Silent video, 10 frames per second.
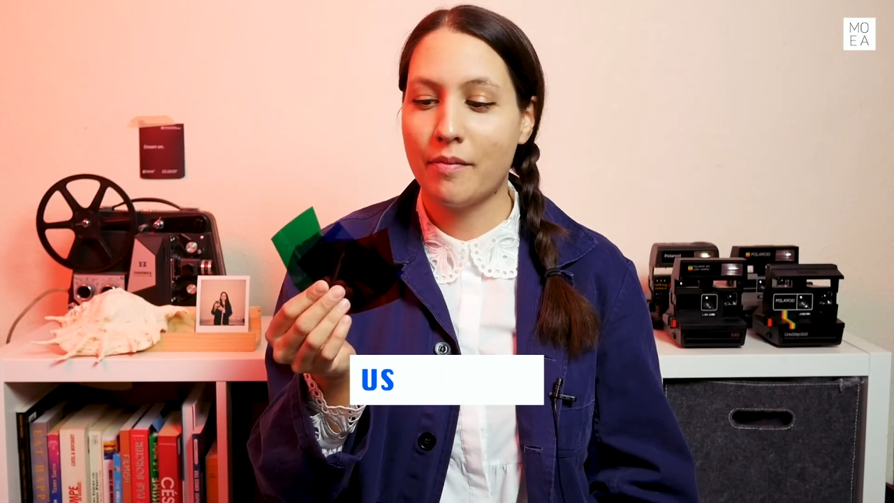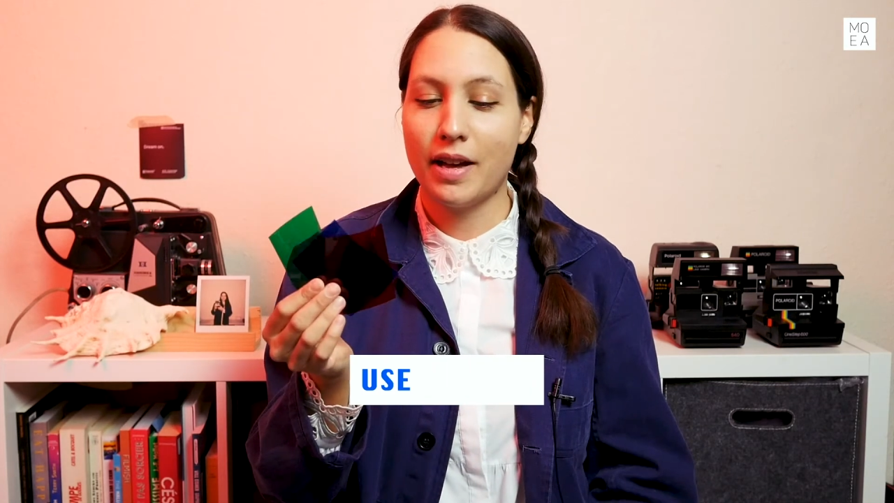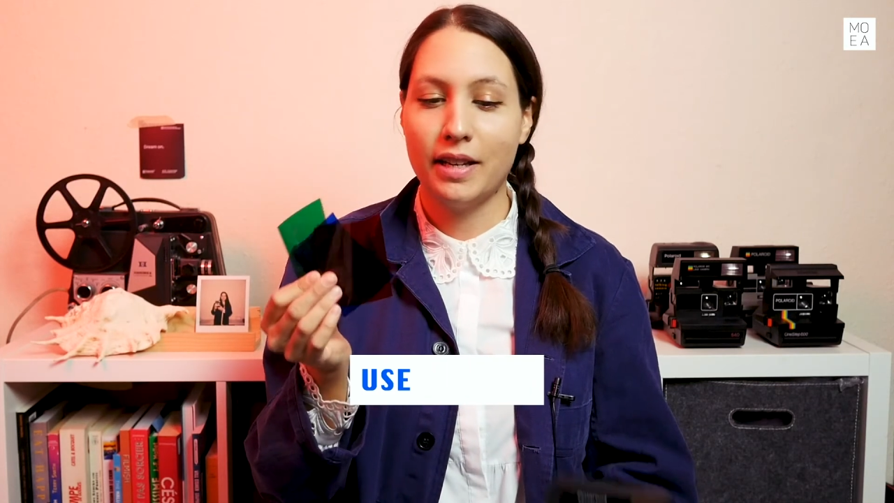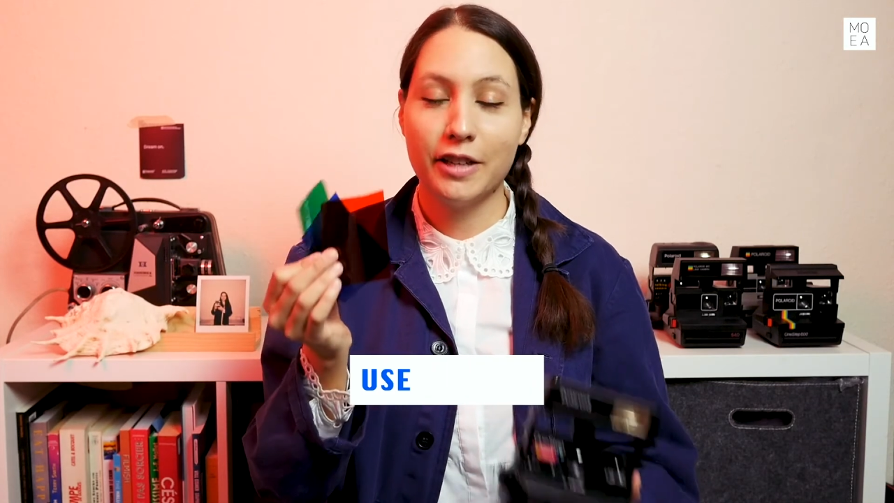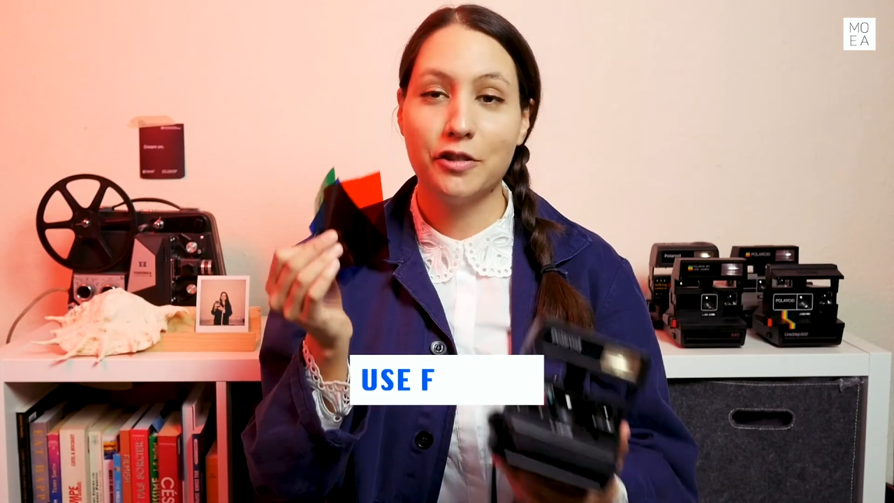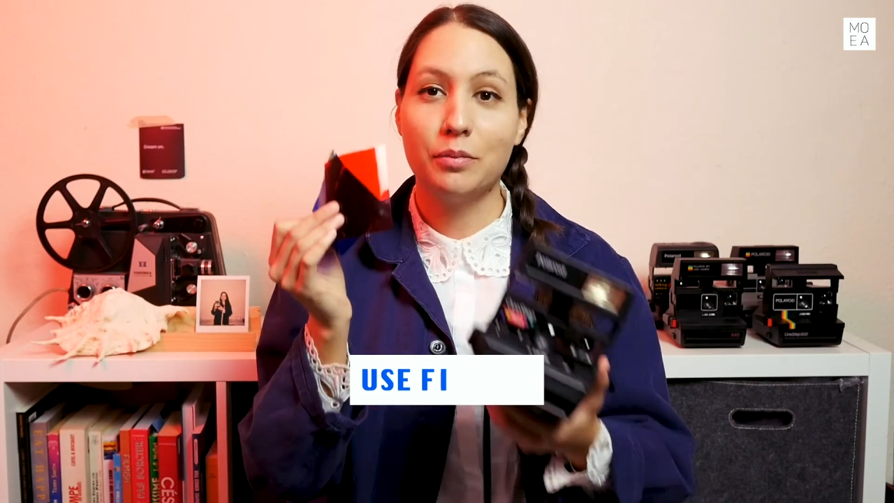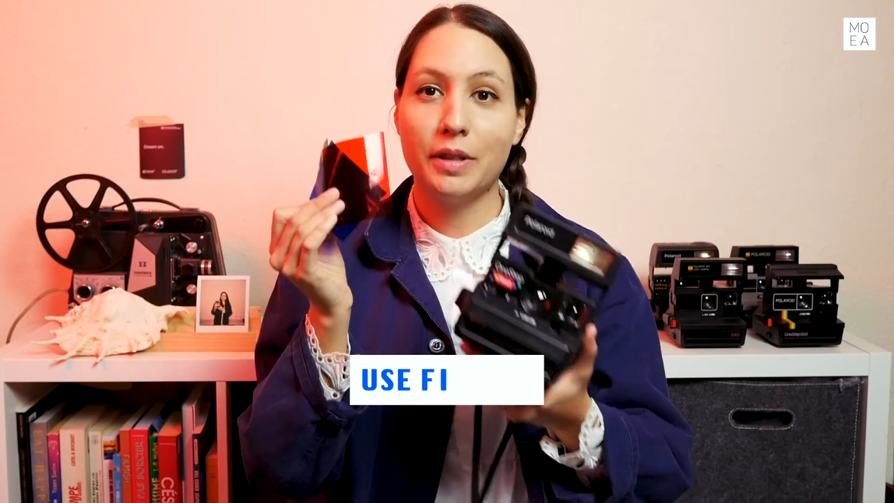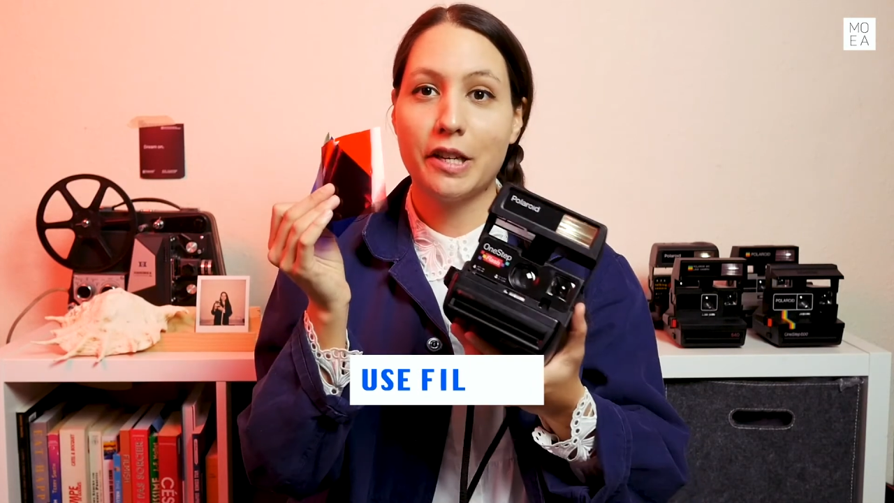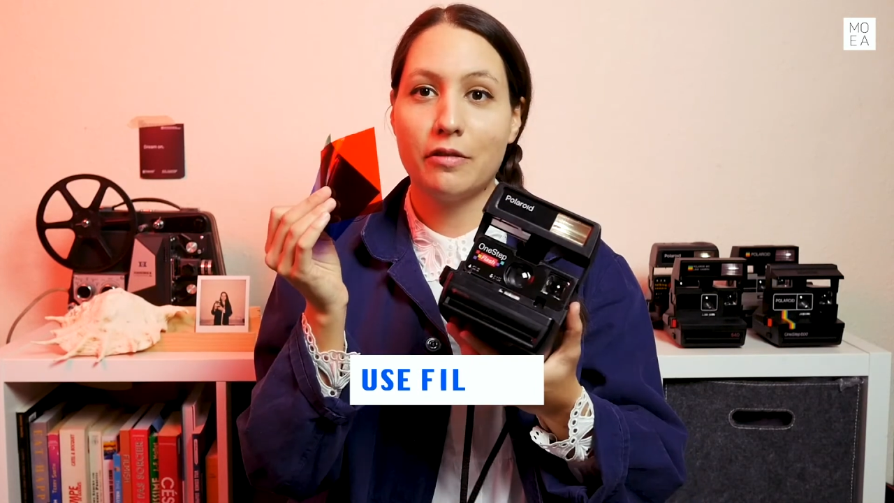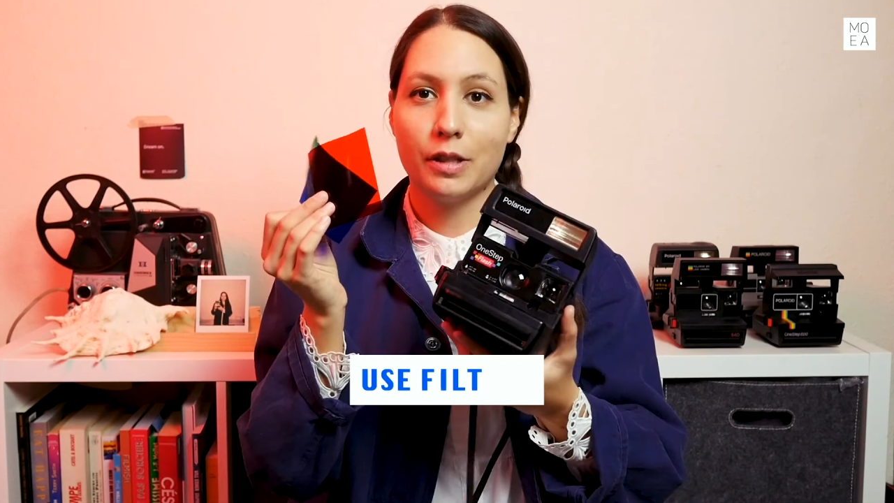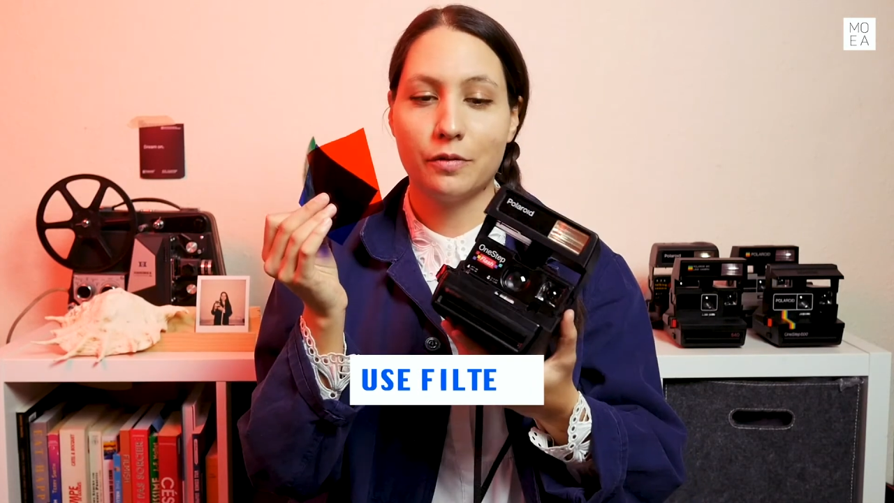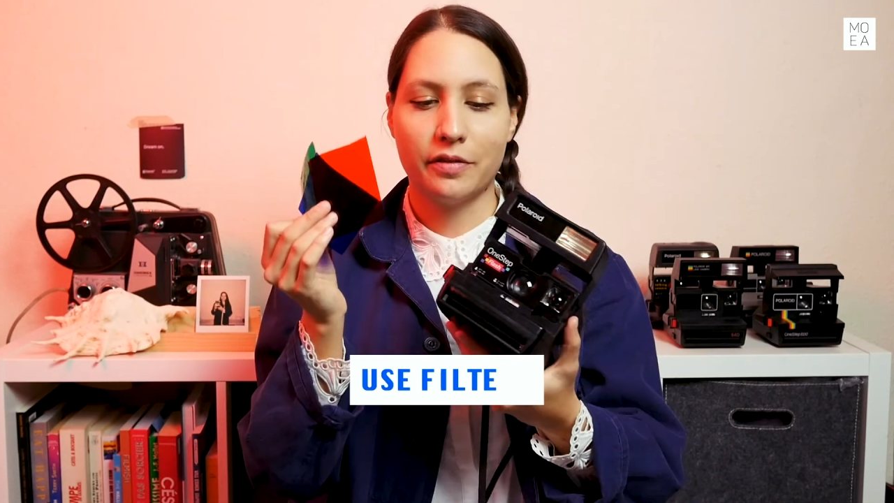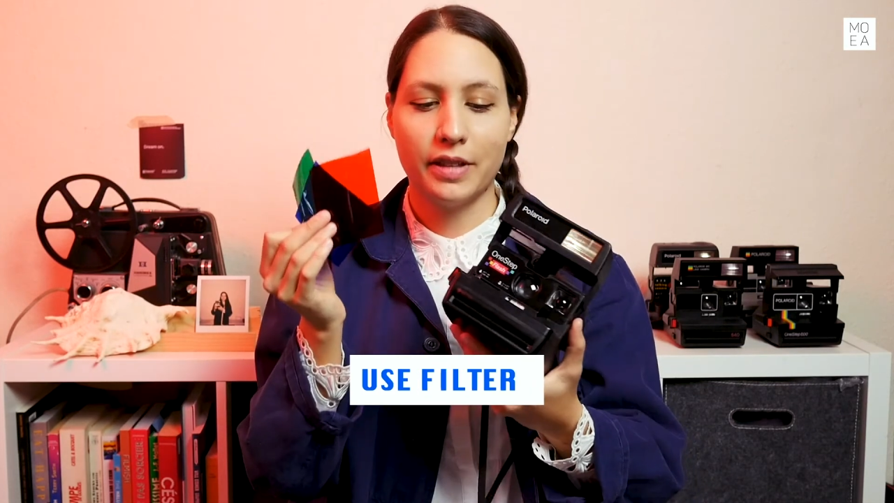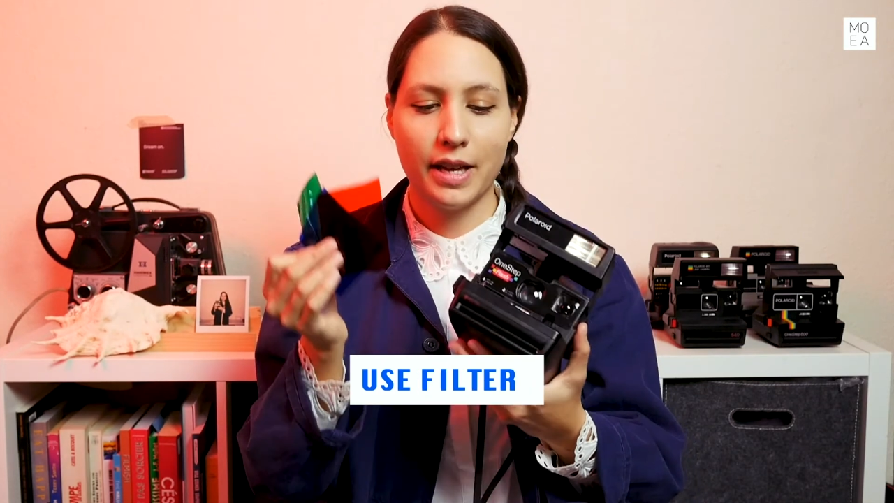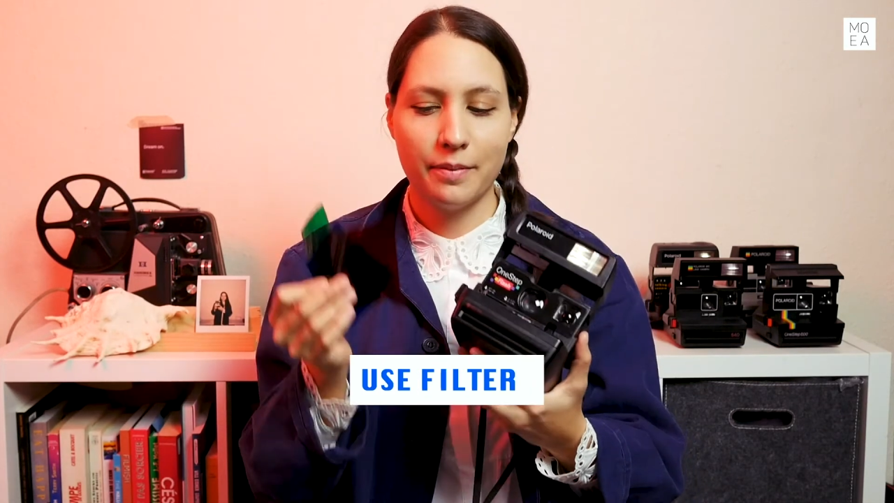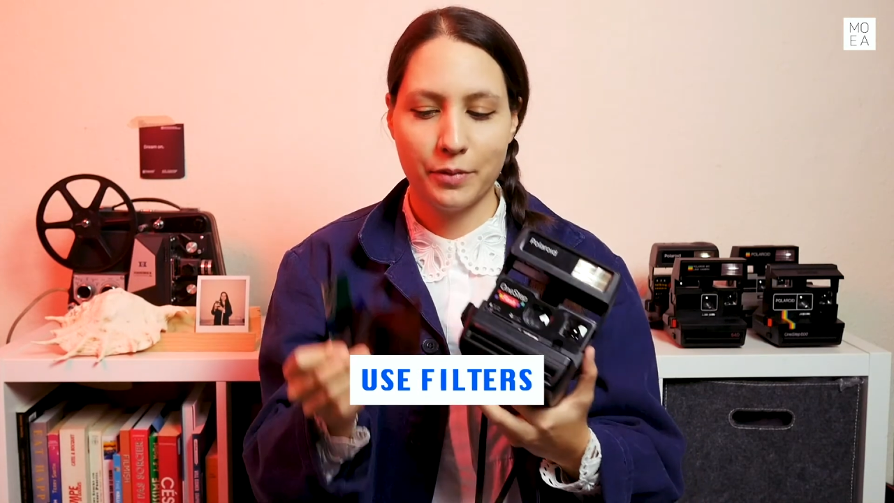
I like to play around with them,